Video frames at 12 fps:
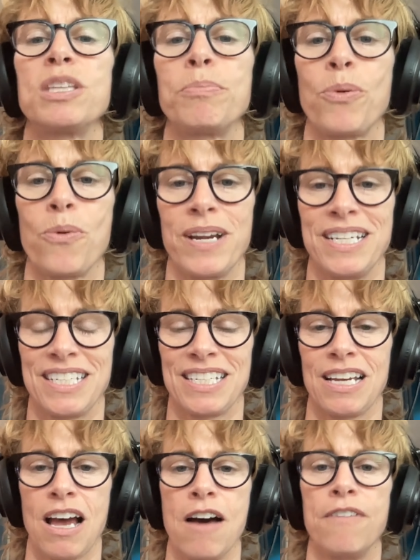the point
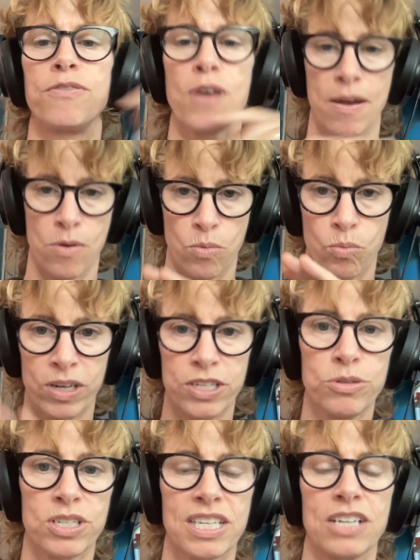of what
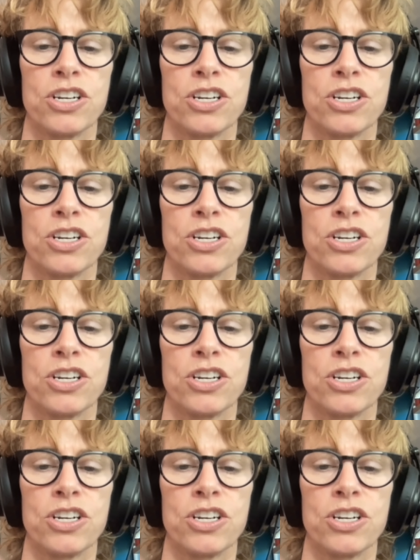you just said,